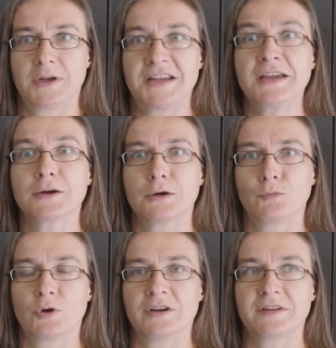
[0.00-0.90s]
Here
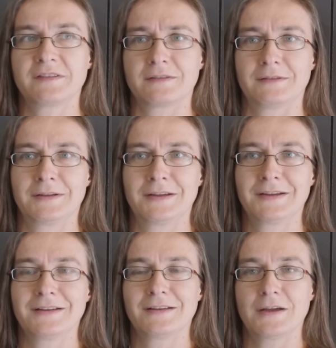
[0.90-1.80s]
was
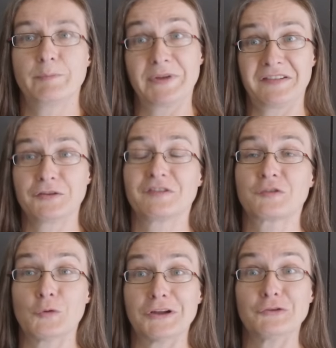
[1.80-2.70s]
a business
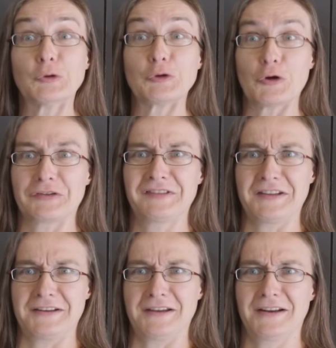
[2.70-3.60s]
school in New York
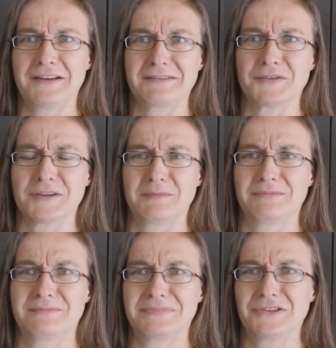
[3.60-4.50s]
City. And I told him,
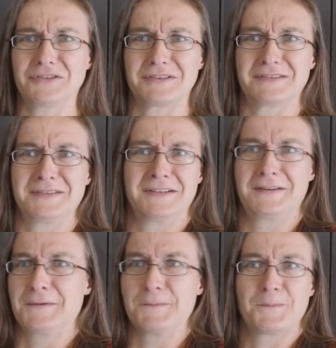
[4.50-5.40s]
look,
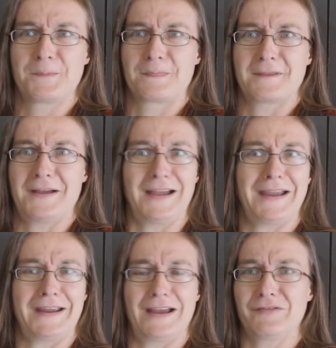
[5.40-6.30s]

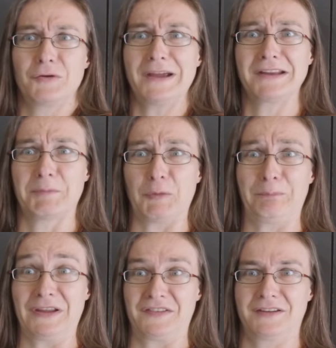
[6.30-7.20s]
I have no idea about
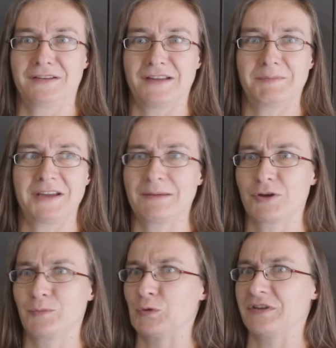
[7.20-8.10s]
business. I mean, I'm a
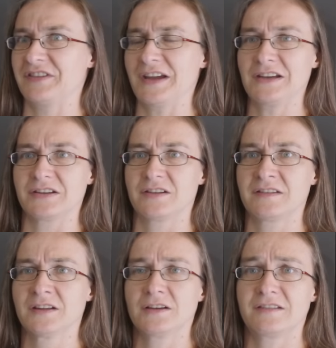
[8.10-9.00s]
computer
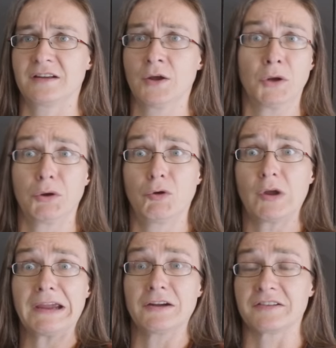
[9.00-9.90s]
scientist. And he said, who
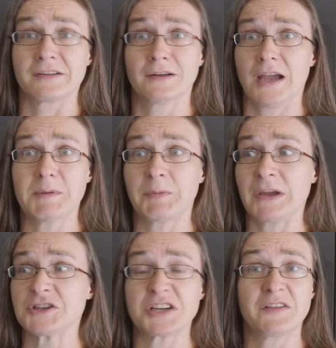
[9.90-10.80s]
cares? I'm a
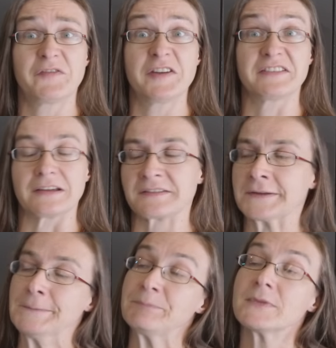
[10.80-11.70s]
PhD in physics.
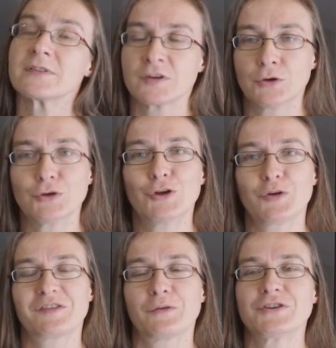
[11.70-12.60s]
So
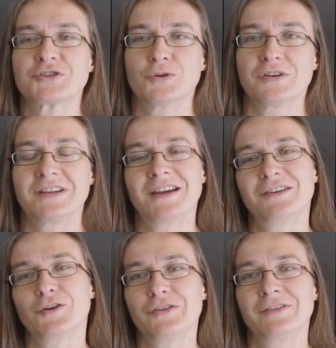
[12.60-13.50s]
long story short, he
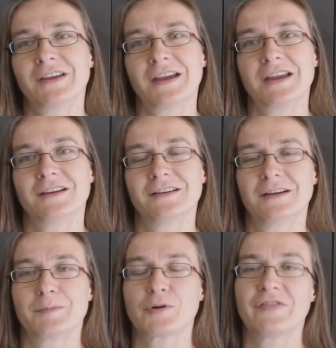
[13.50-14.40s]
had gotten a
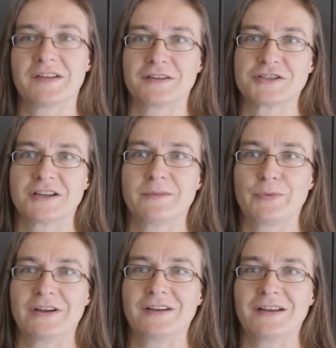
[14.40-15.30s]
uh, professorship
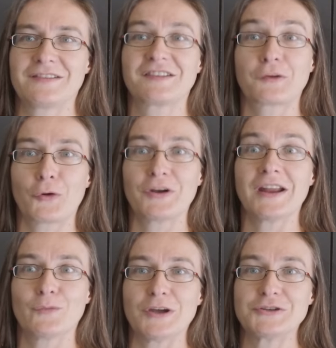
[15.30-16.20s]
uh, at Stern
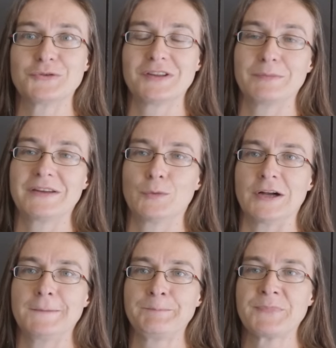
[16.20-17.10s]
N Y U in the
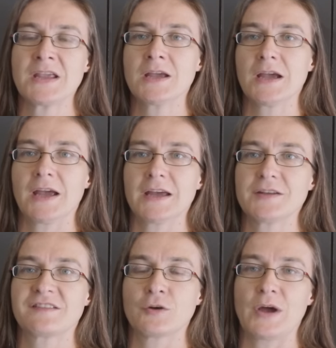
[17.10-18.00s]
meanwhile.
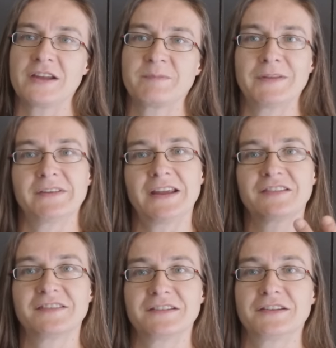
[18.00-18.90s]
And so I spent the
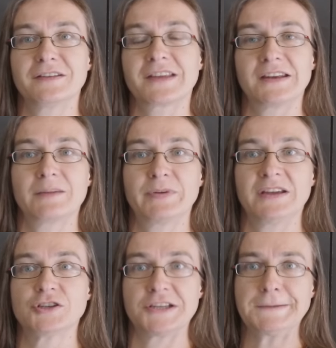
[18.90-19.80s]
next six years getting a
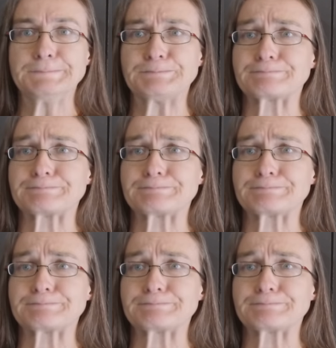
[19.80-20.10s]
PhD.